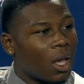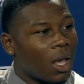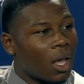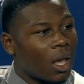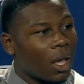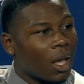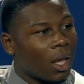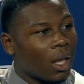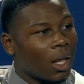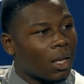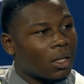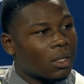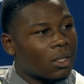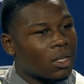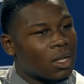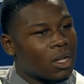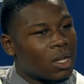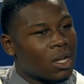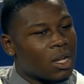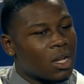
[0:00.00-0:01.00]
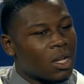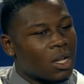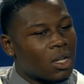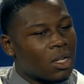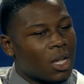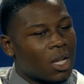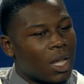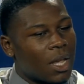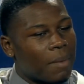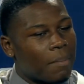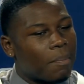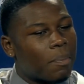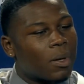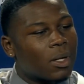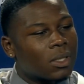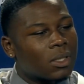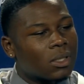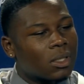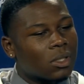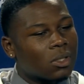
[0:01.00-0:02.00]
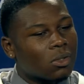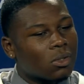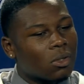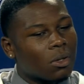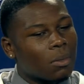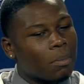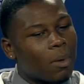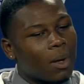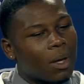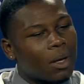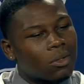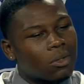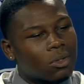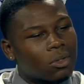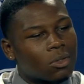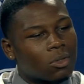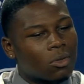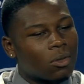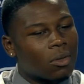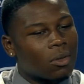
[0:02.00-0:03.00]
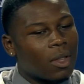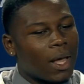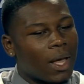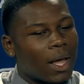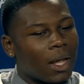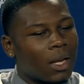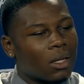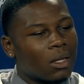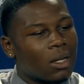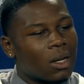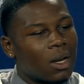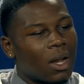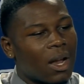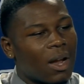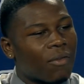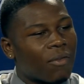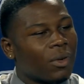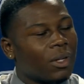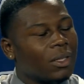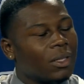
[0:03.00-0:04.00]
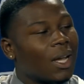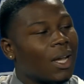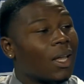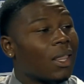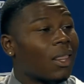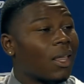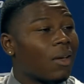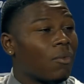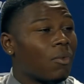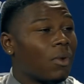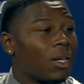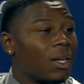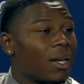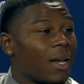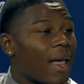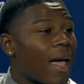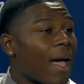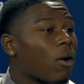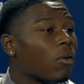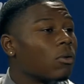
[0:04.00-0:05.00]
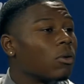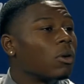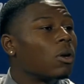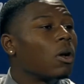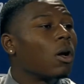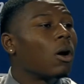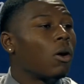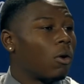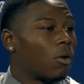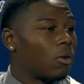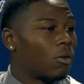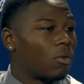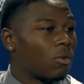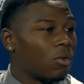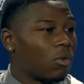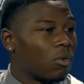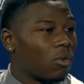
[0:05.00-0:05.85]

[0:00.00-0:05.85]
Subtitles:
And it puts us on a pedestal that every day that we now know